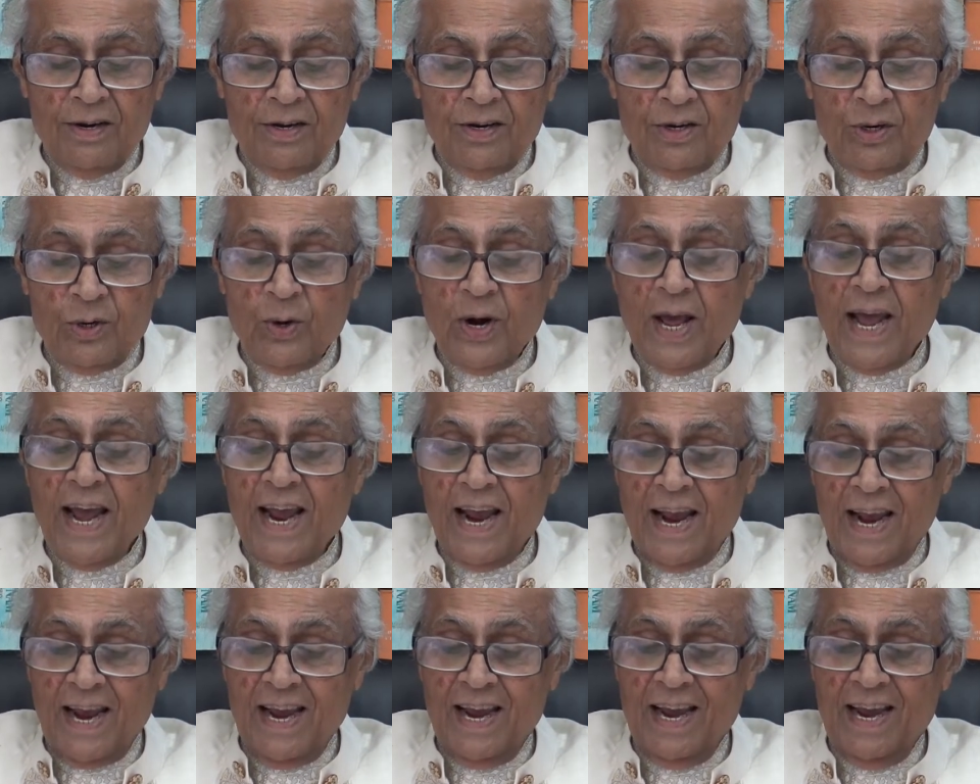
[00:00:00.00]

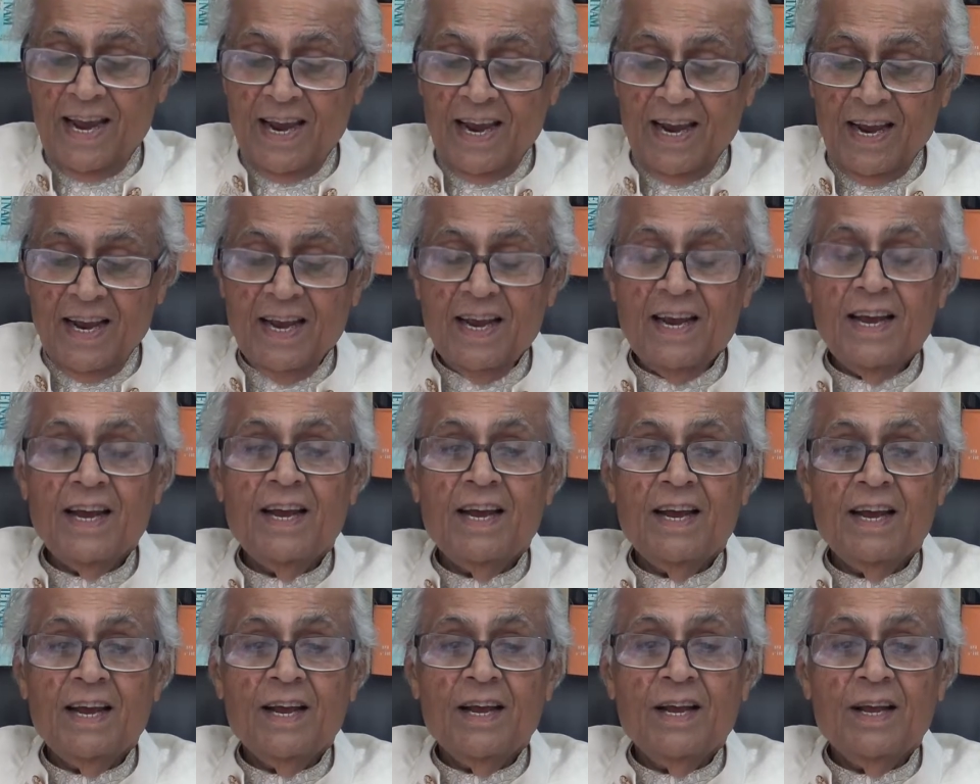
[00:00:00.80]
today,
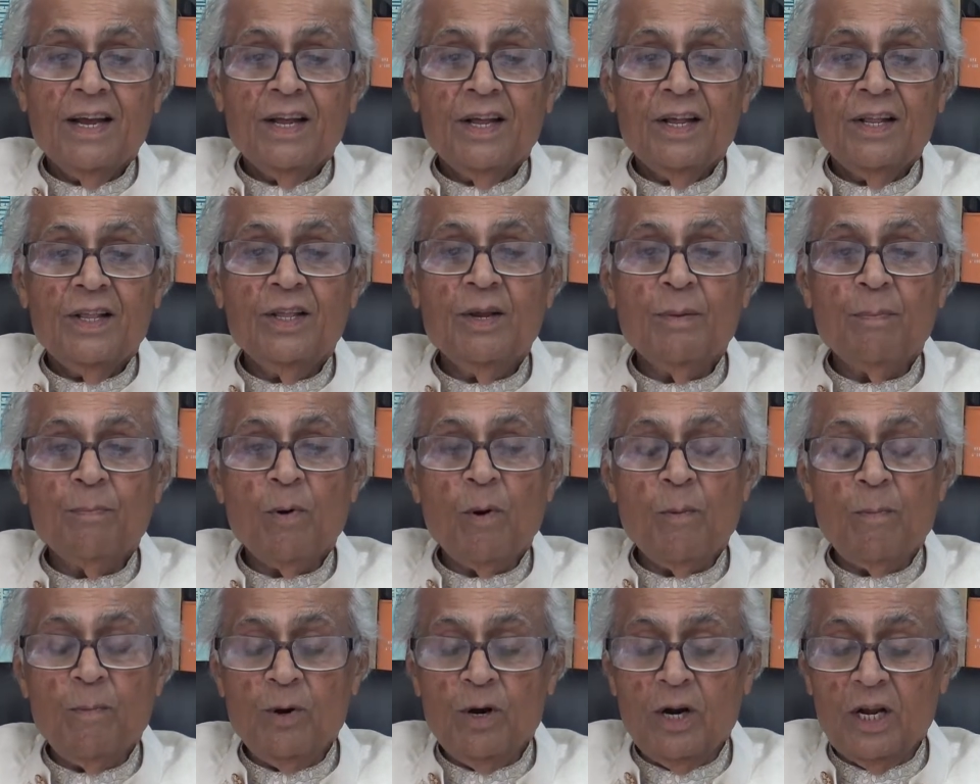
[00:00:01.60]
the
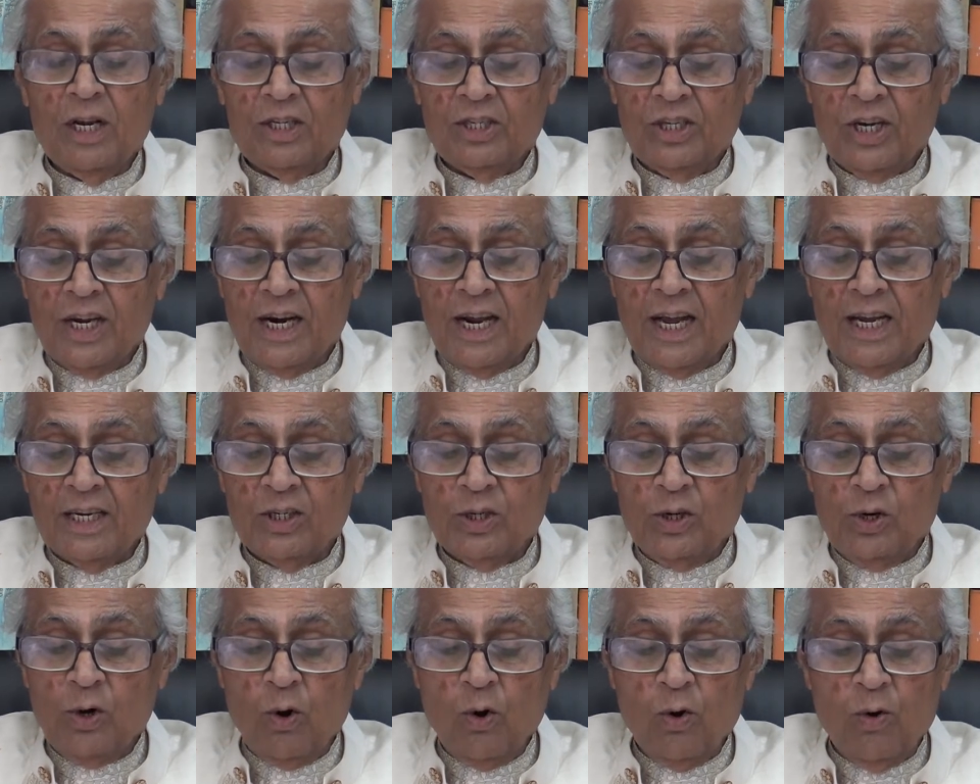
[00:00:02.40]
population has
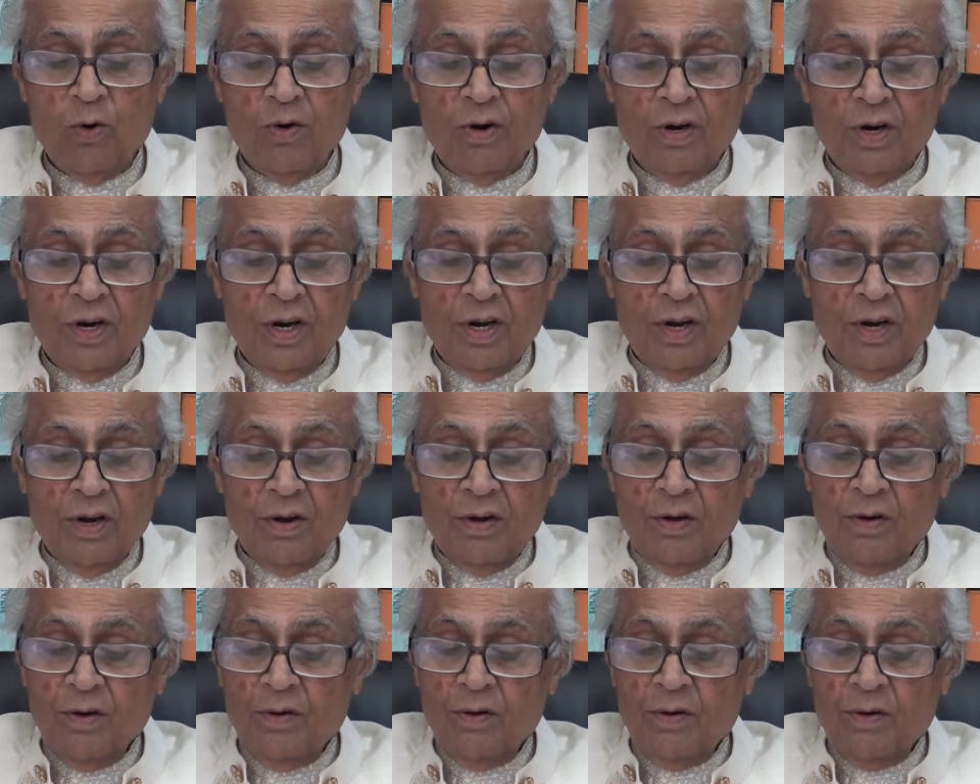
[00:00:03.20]
grown
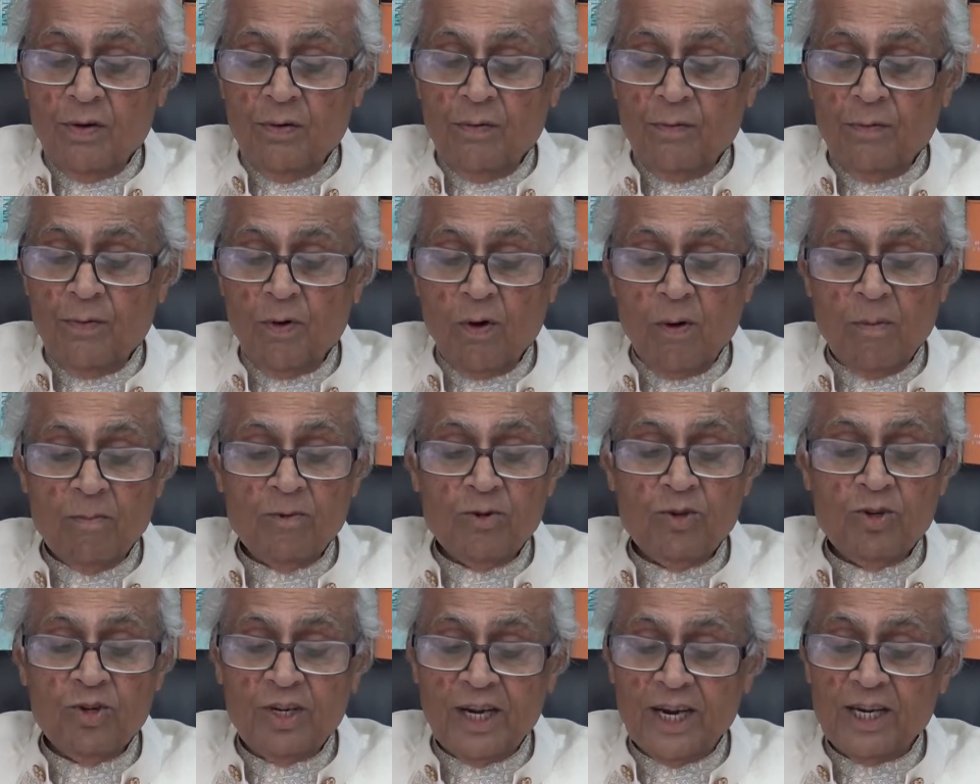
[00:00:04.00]
from
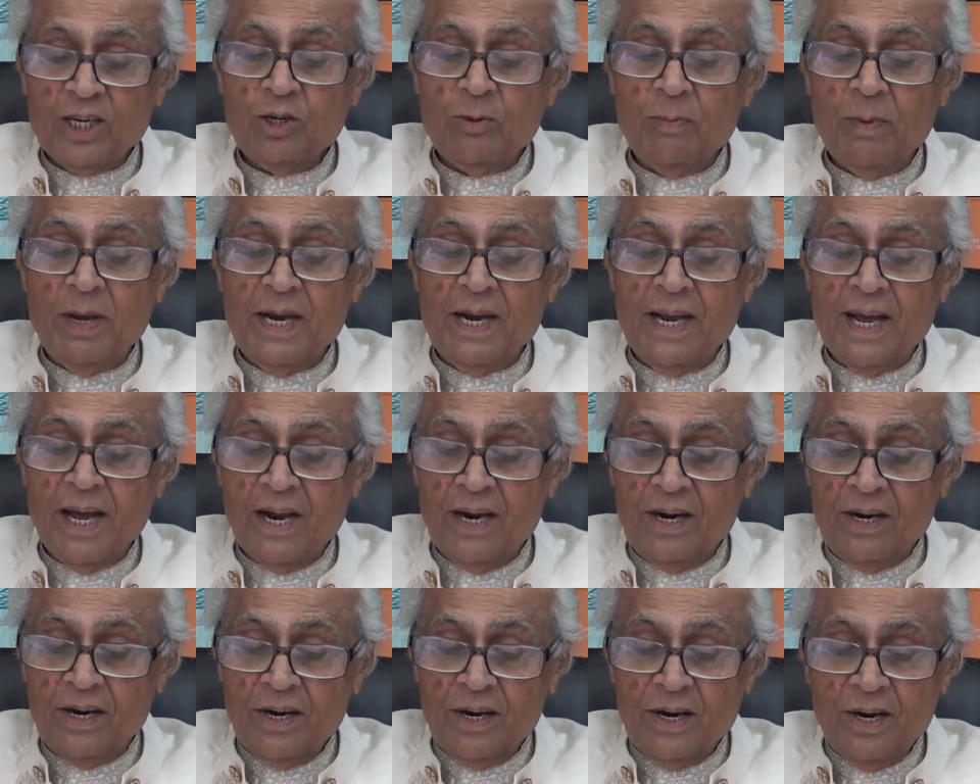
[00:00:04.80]
6
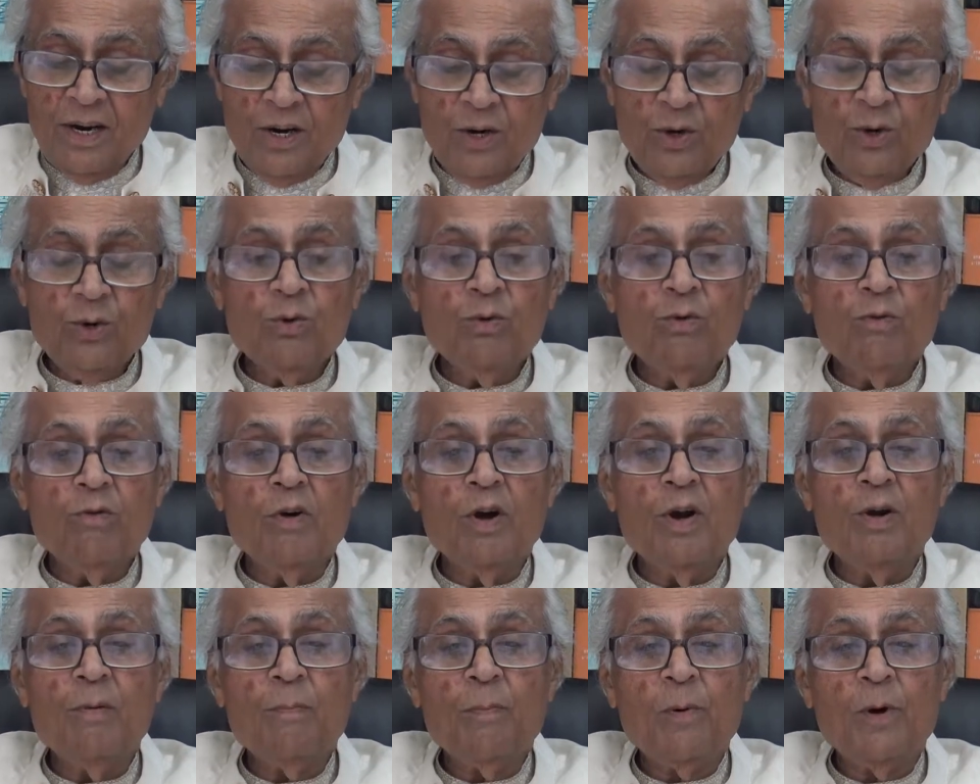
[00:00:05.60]
million to
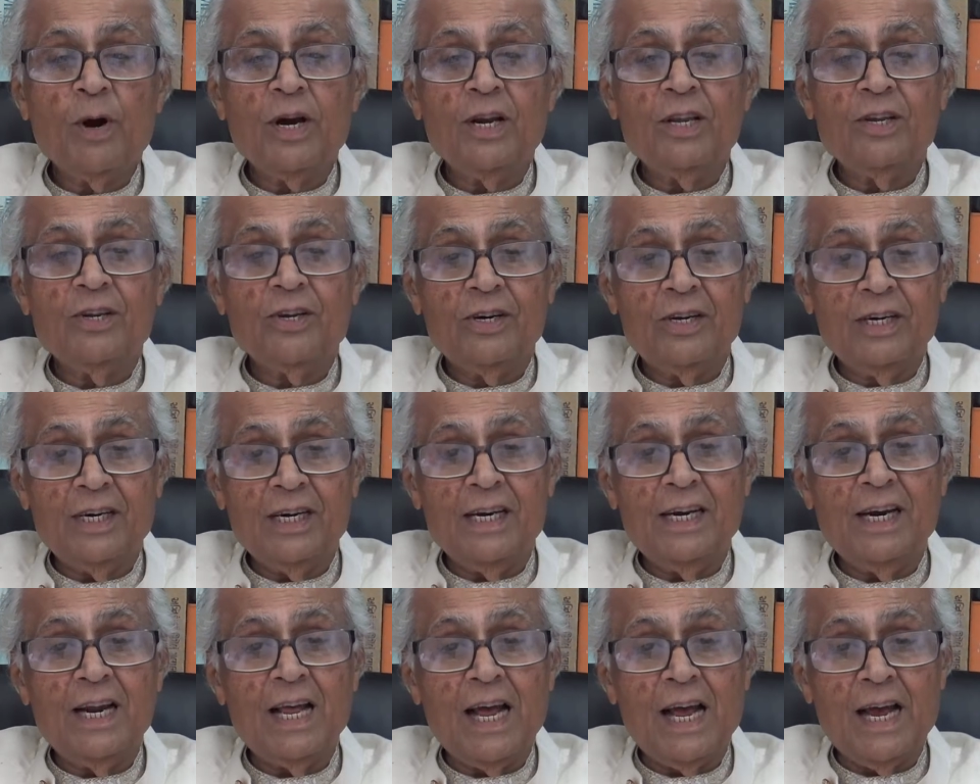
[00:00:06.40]

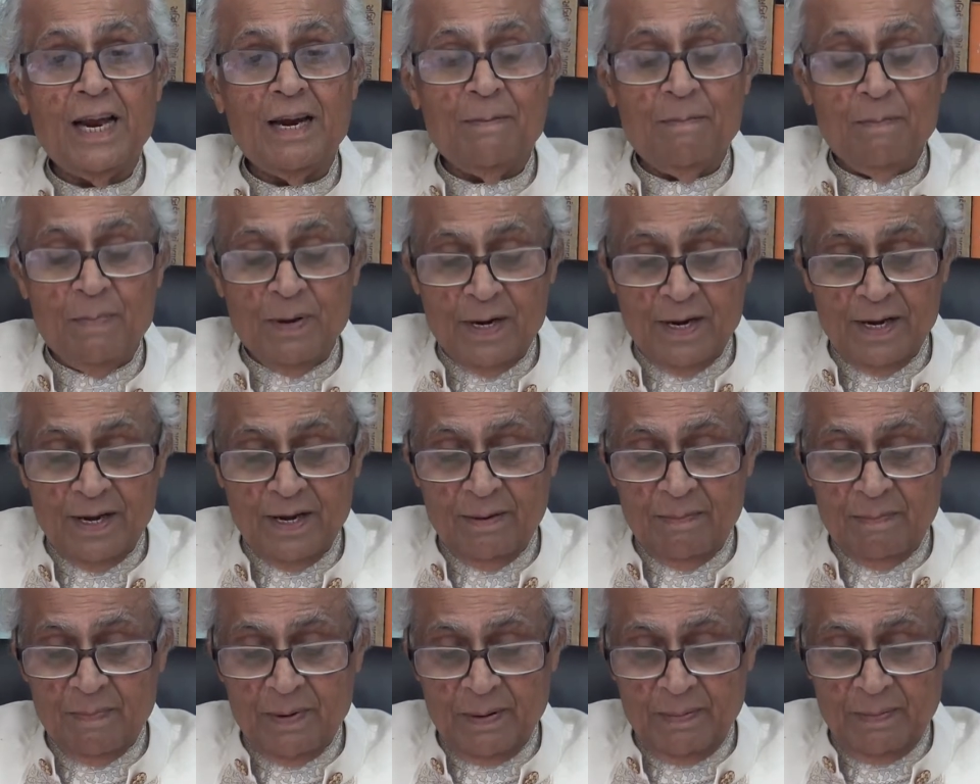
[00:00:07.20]
1.39
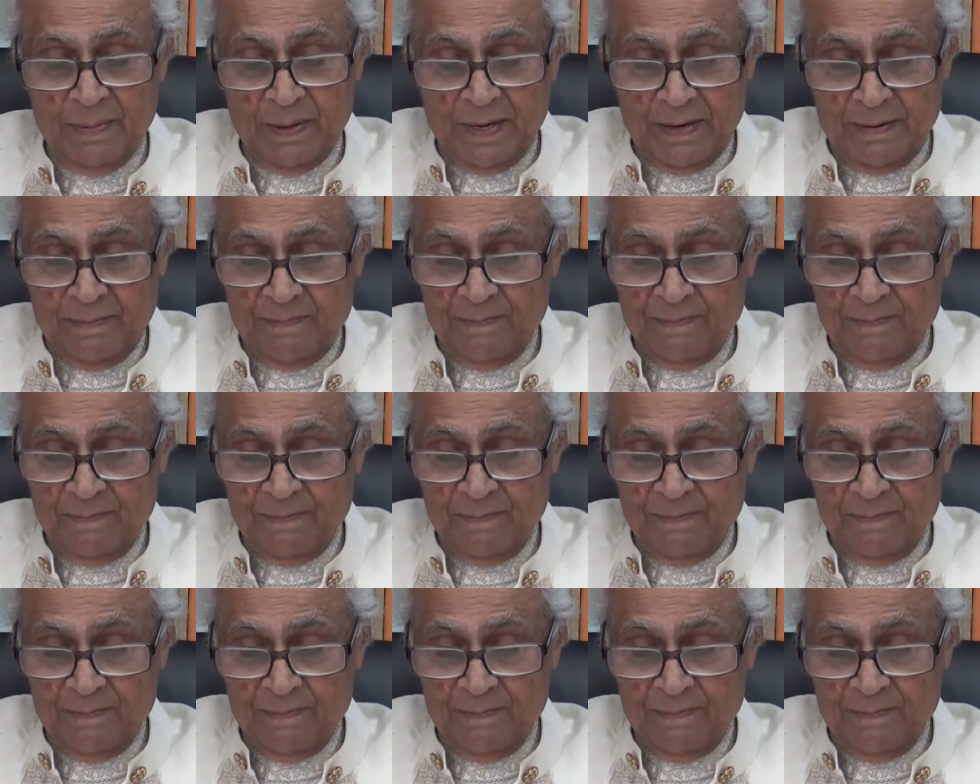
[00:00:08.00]
billion people.